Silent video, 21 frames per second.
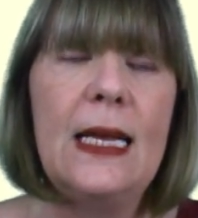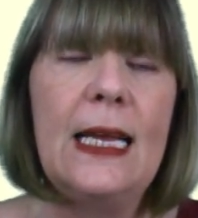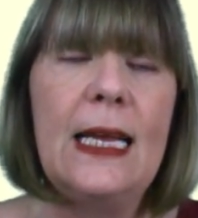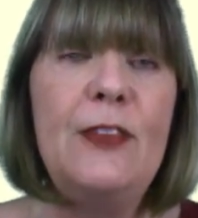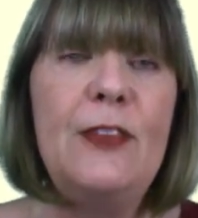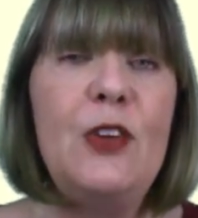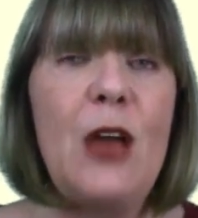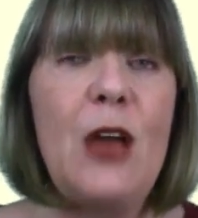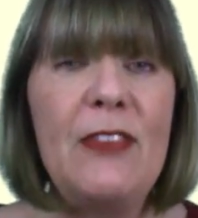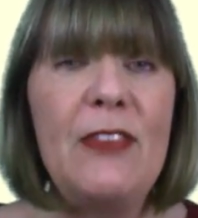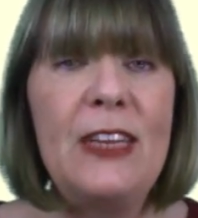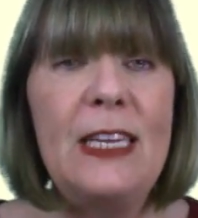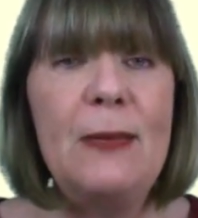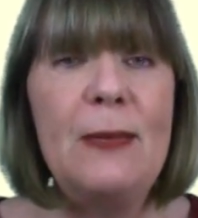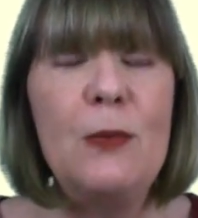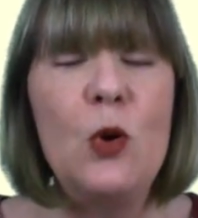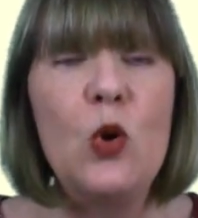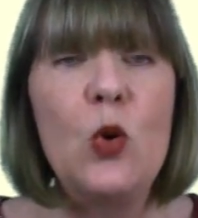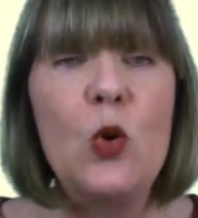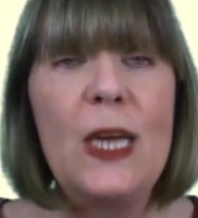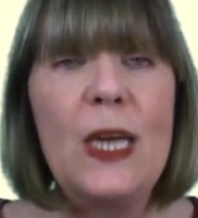If you have any
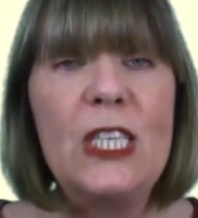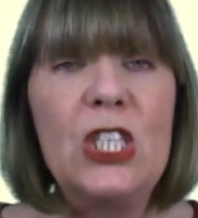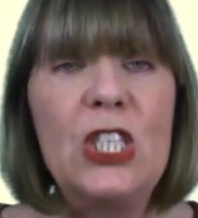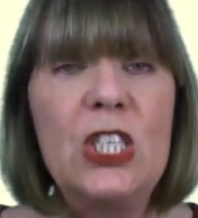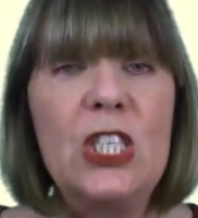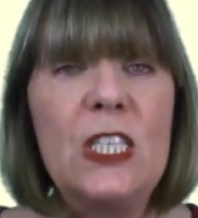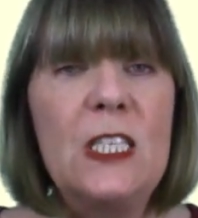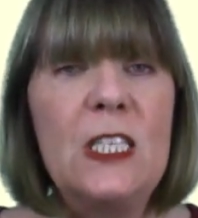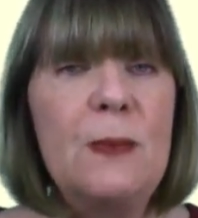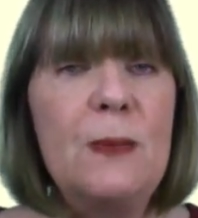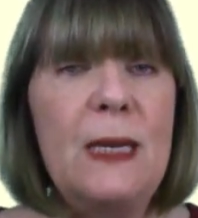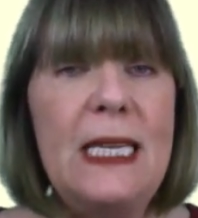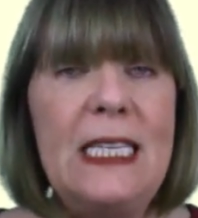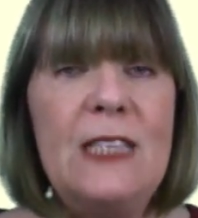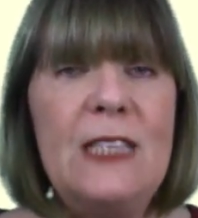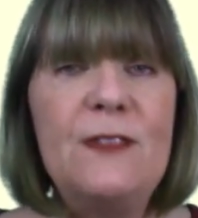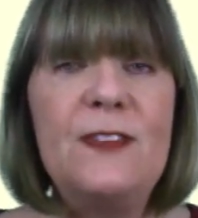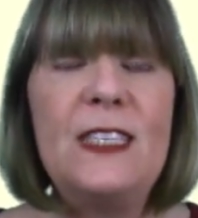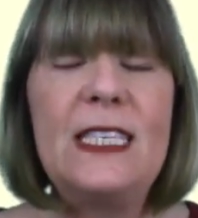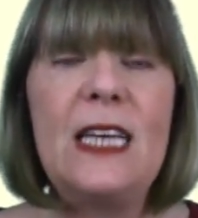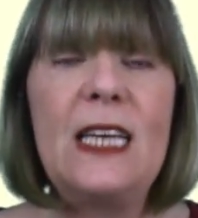more questions,
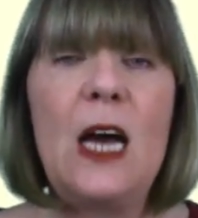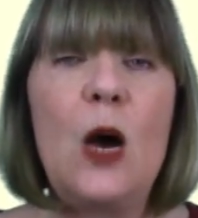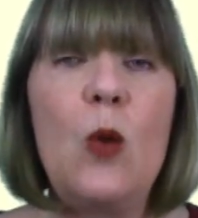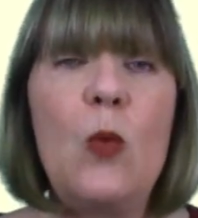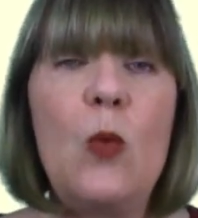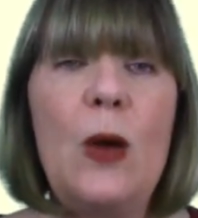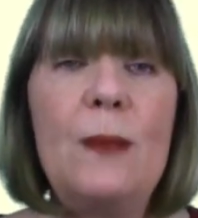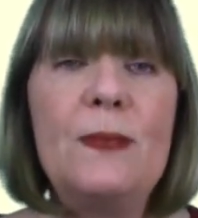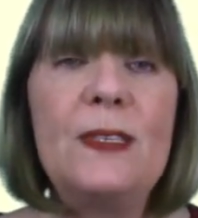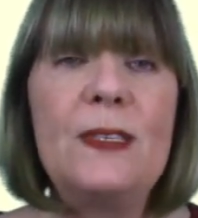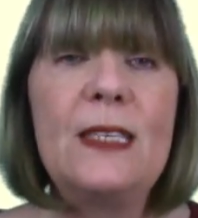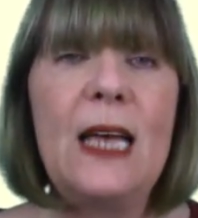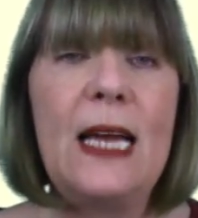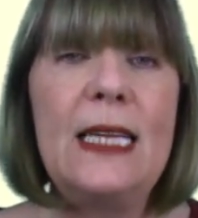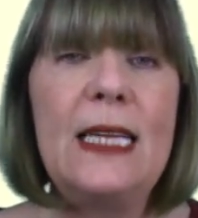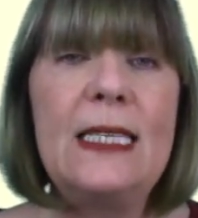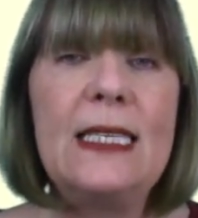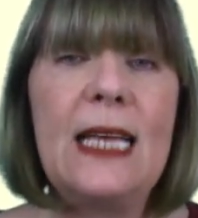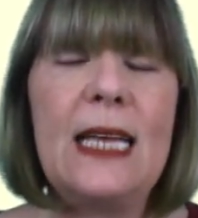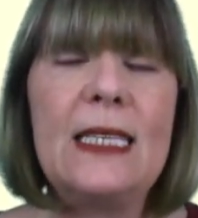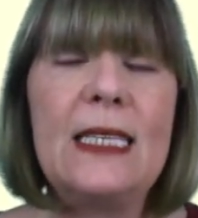please visit our
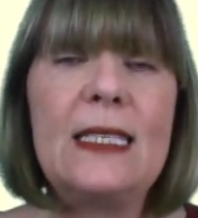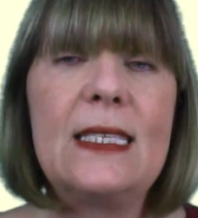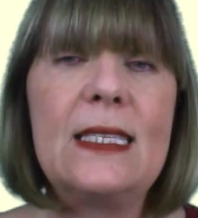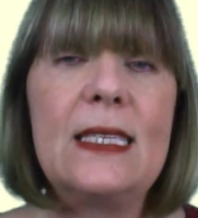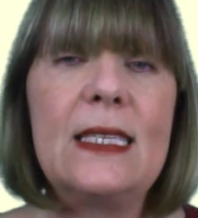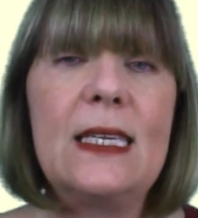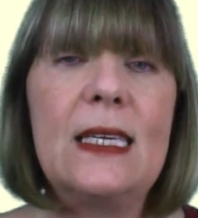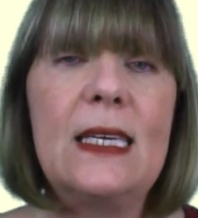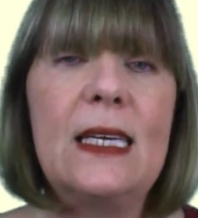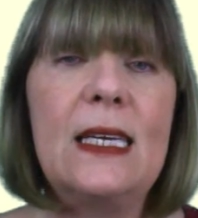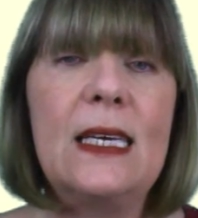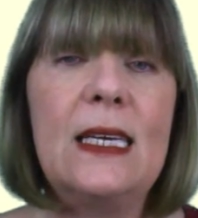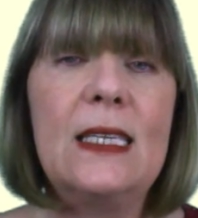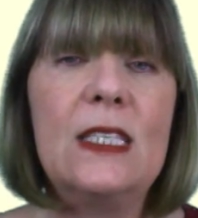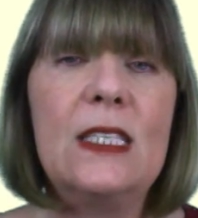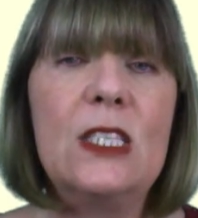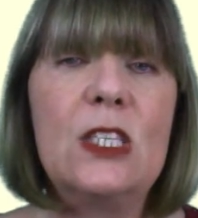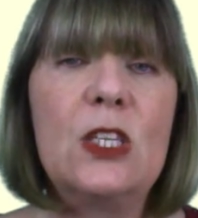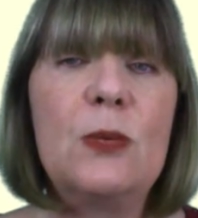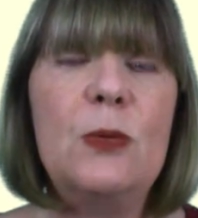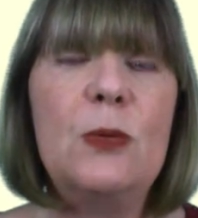website at
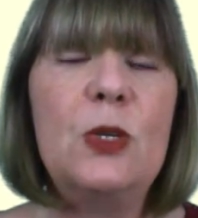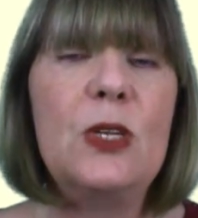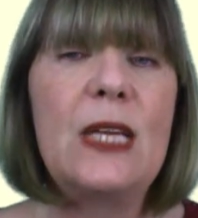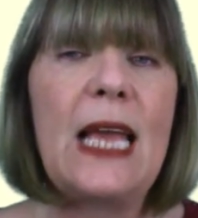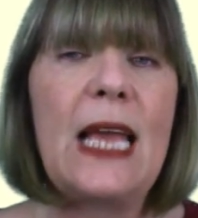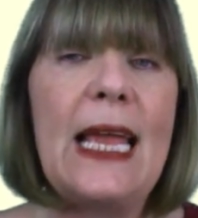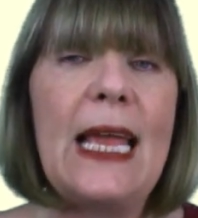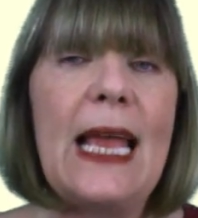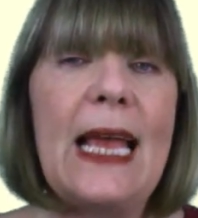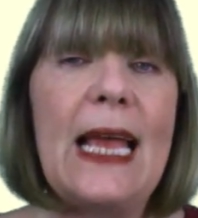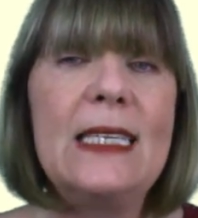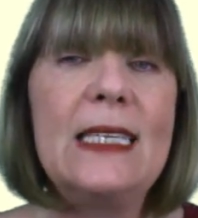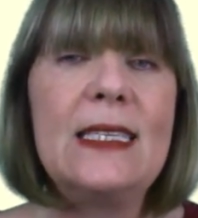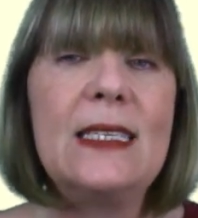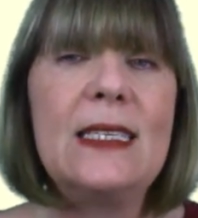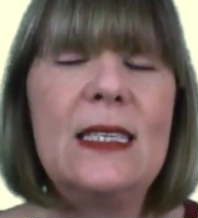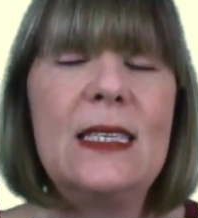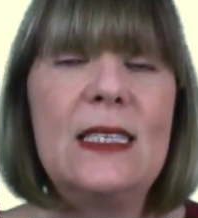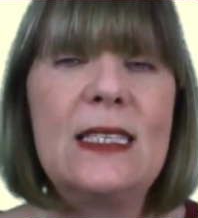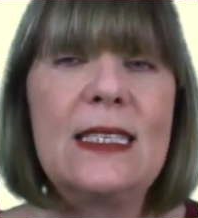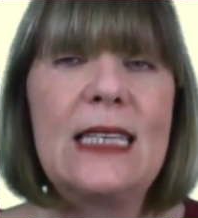
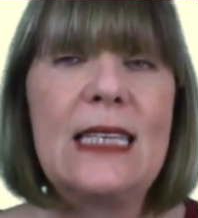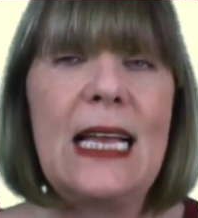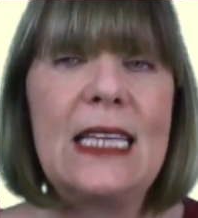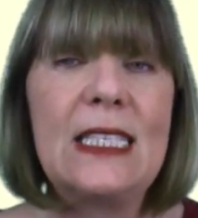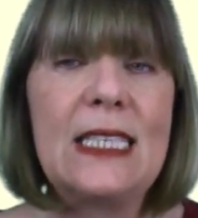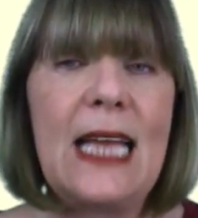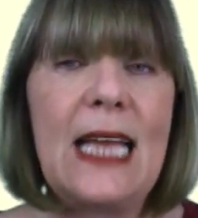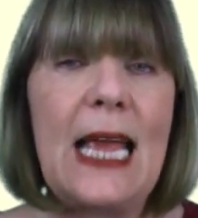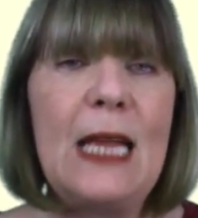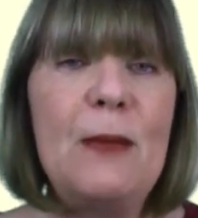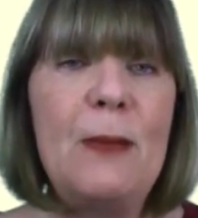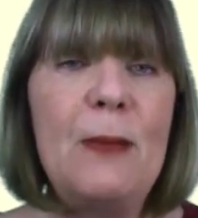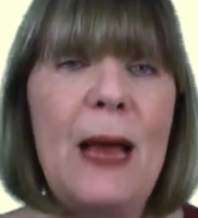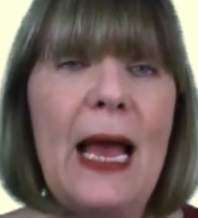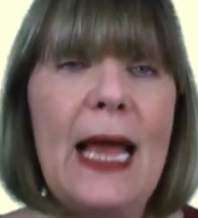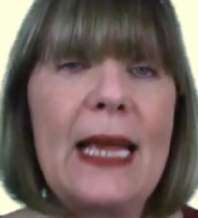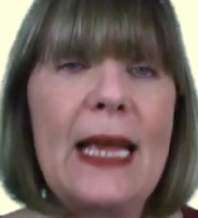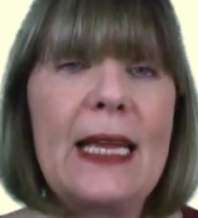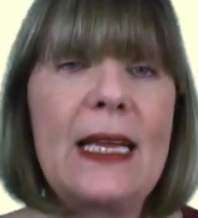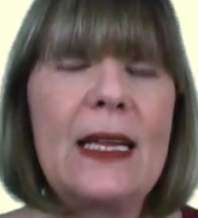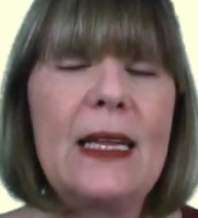
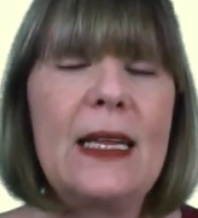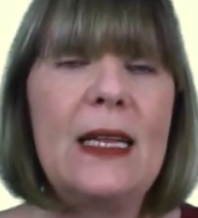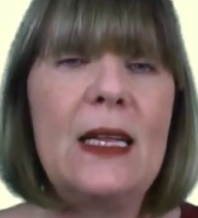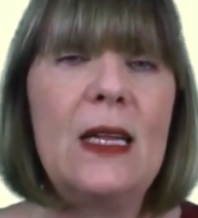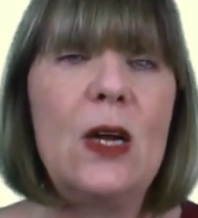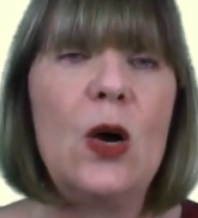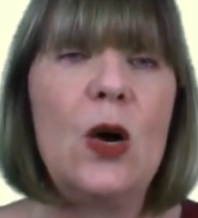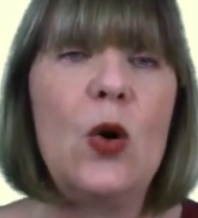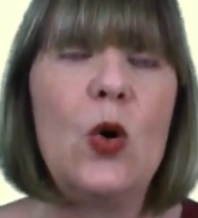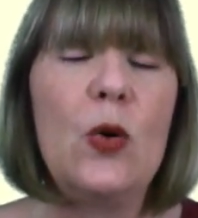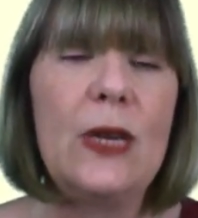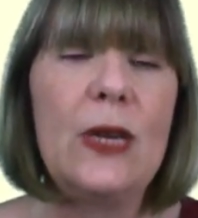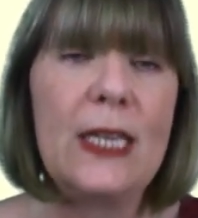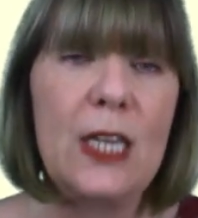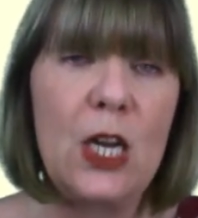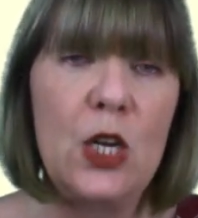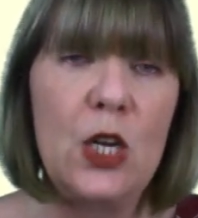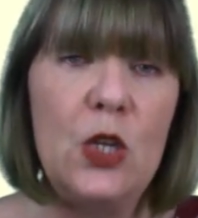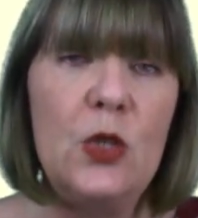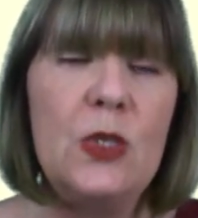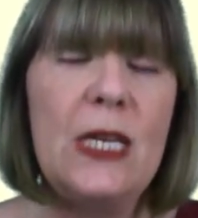communicateed/APAAC or
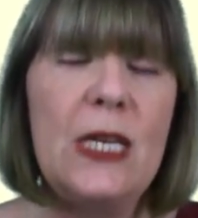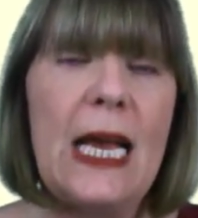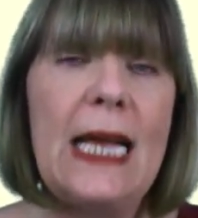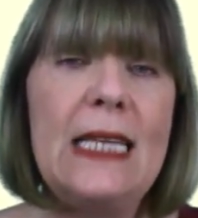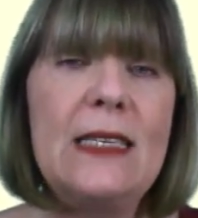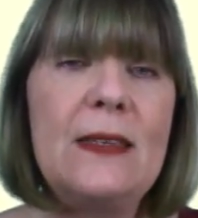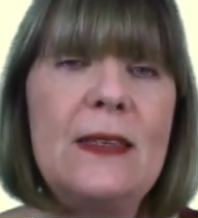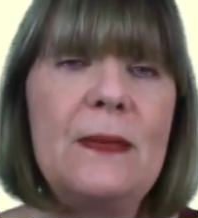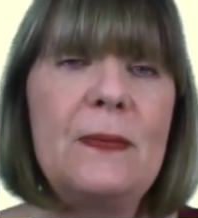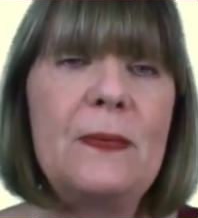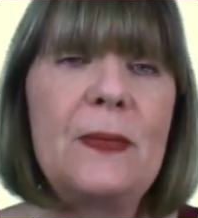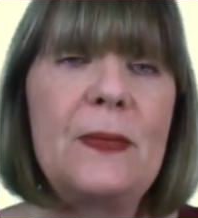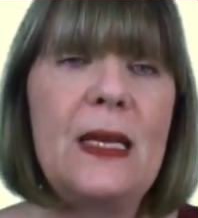IncludeEd.